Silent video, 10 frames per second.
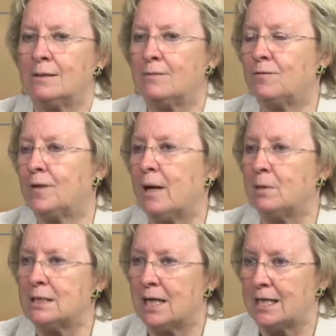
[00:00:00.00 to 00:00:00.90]

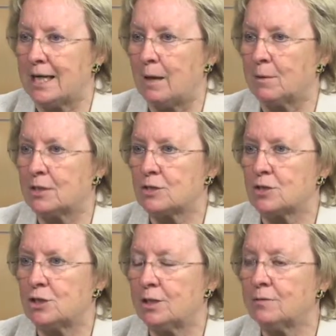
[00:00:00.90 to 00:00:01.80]
family dynamics
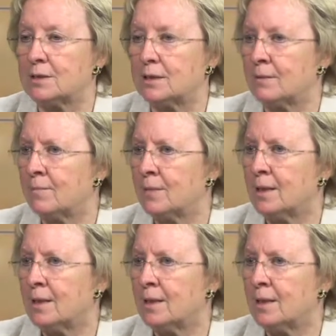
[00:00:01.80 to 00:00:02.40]
shifting,